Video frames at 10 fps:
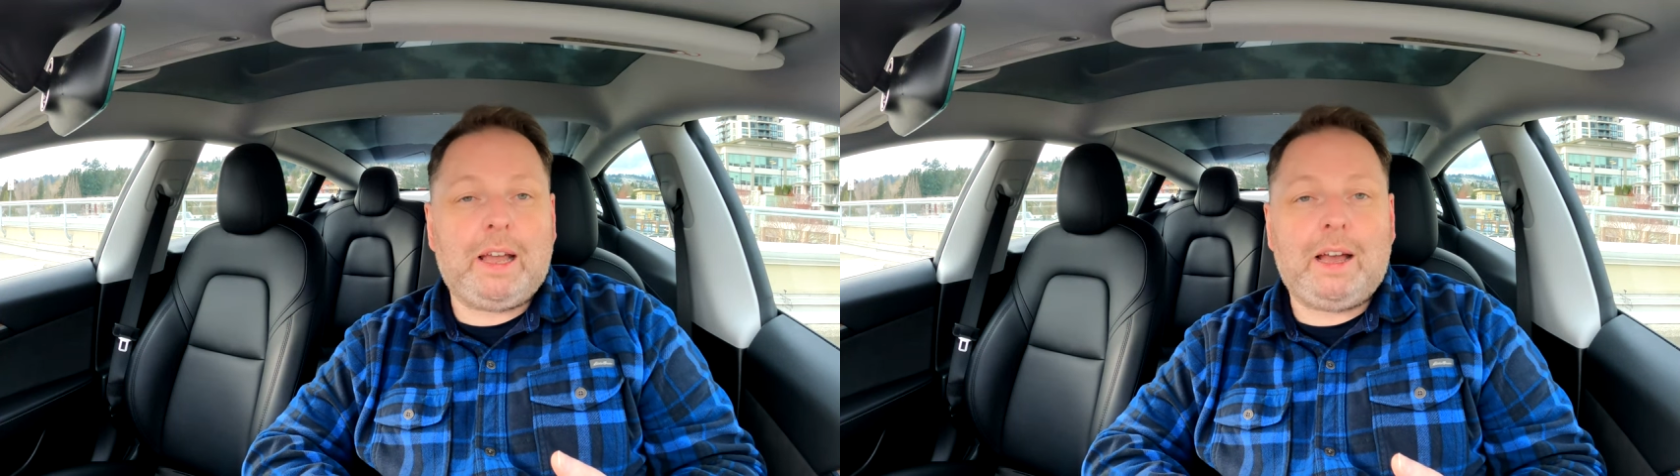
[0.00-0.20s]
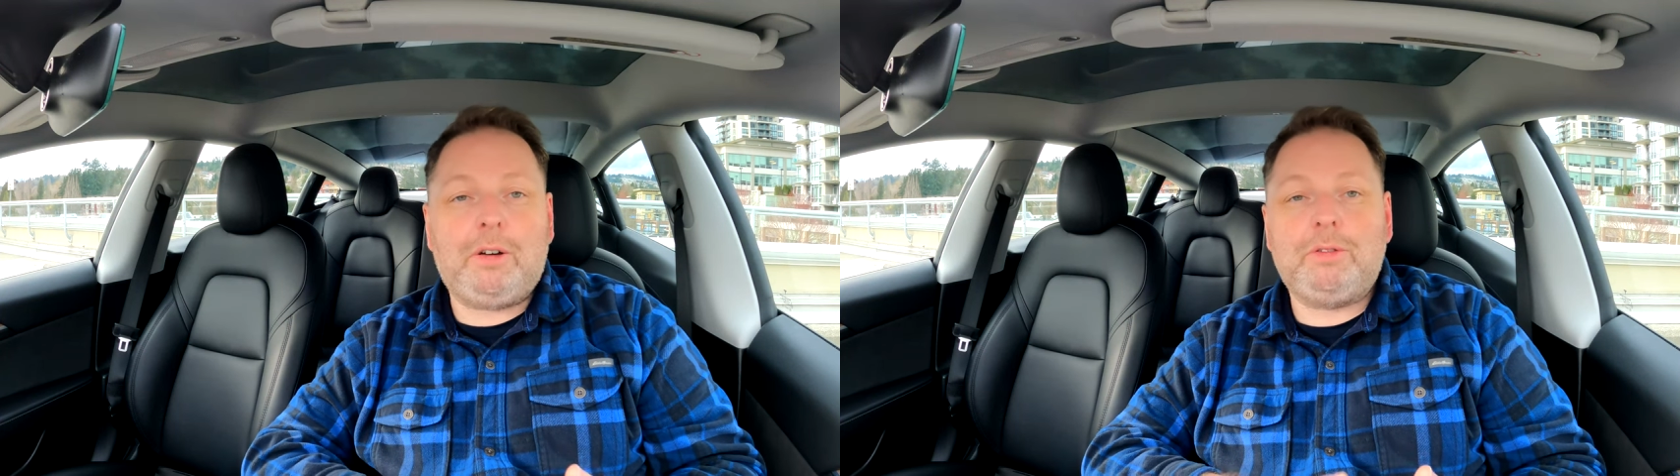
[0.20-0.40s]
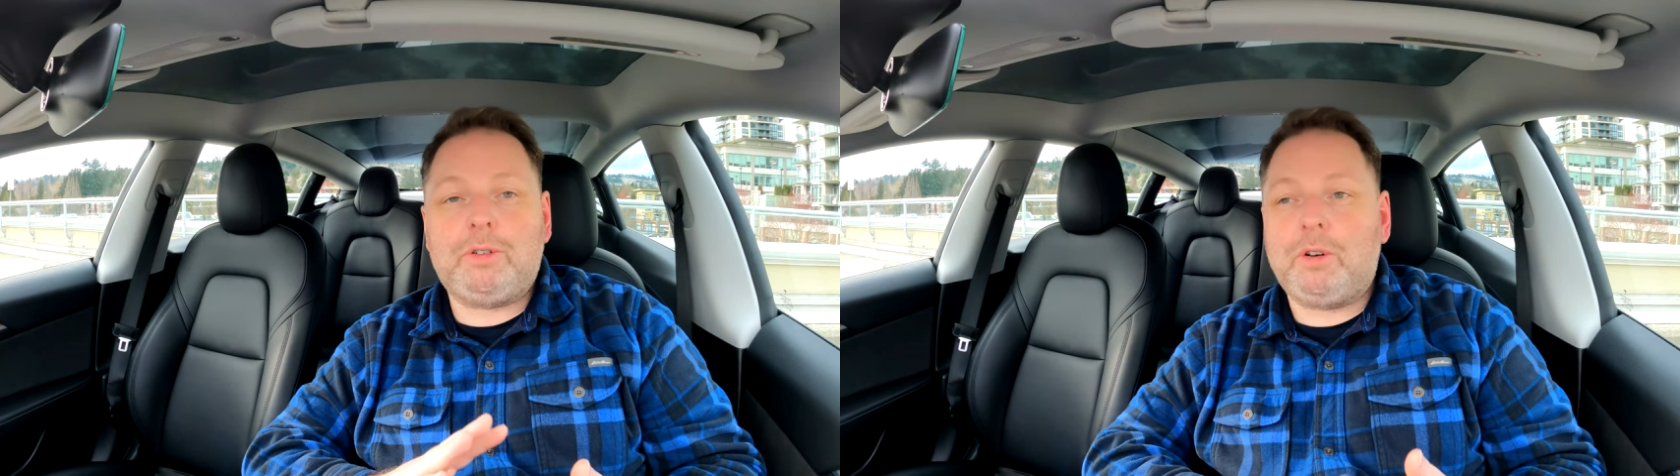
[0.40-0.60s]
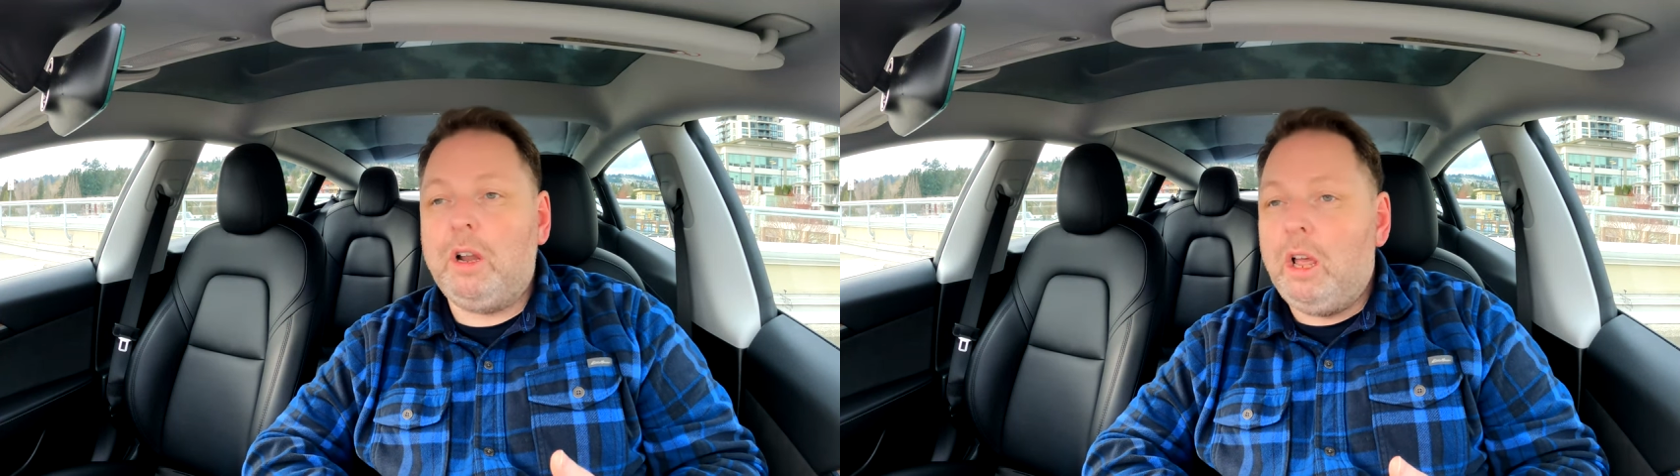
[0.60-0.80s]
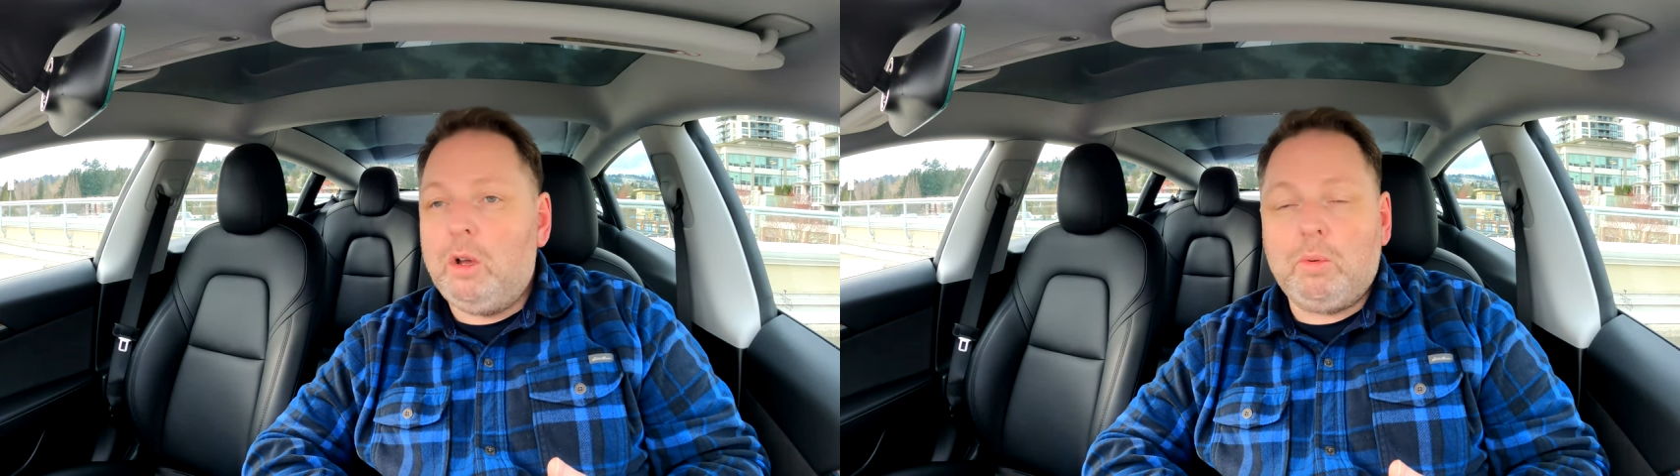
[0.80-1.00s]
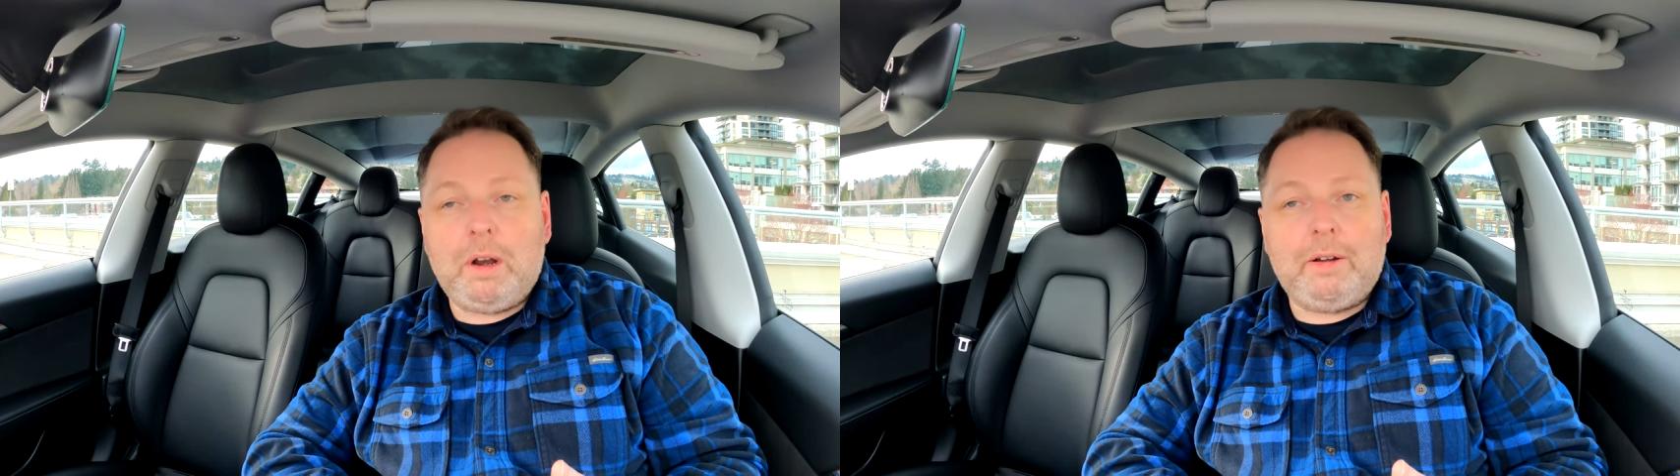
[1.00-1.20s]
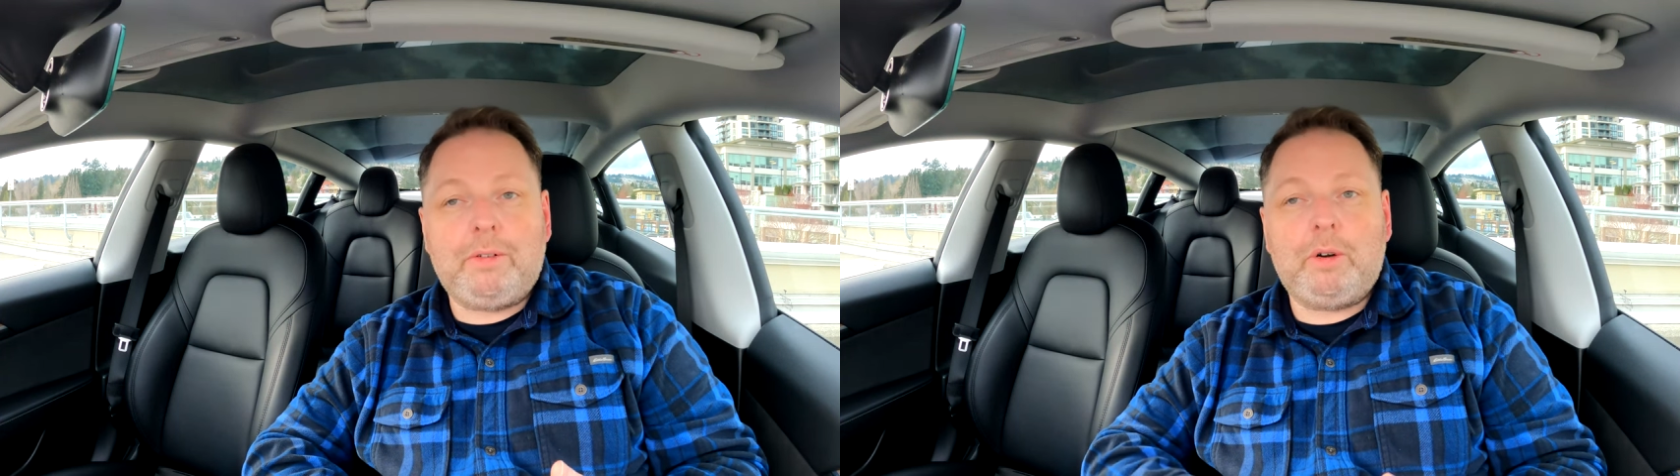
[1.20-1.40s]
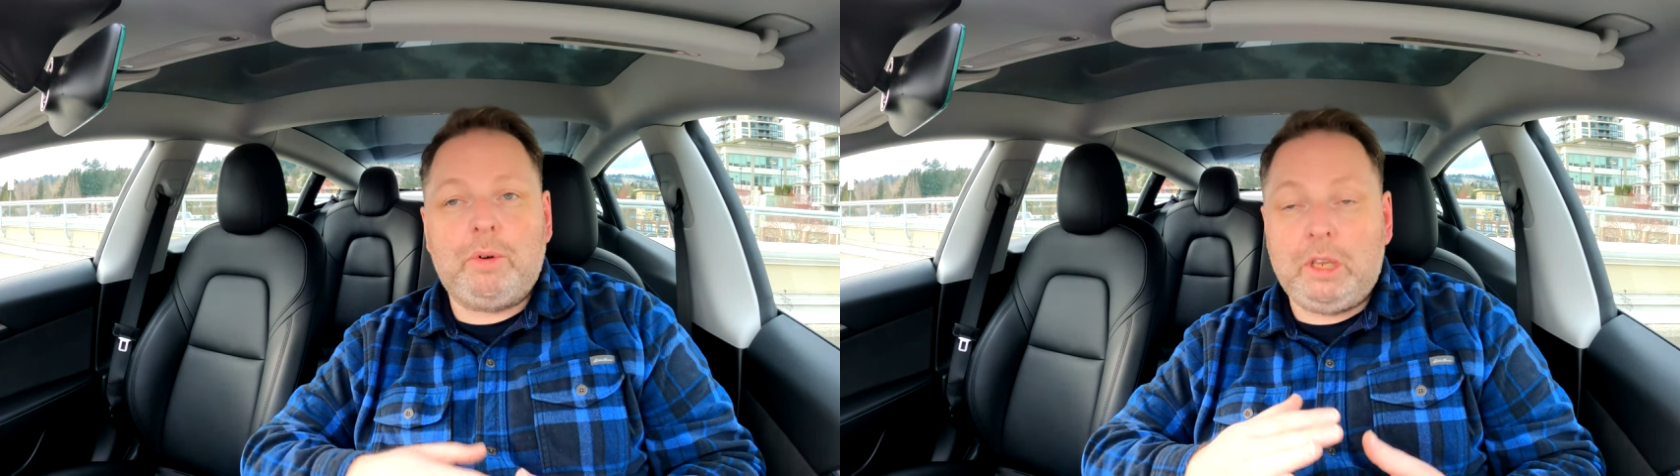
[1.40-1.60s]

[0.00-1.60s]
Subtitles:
in a house or whatever,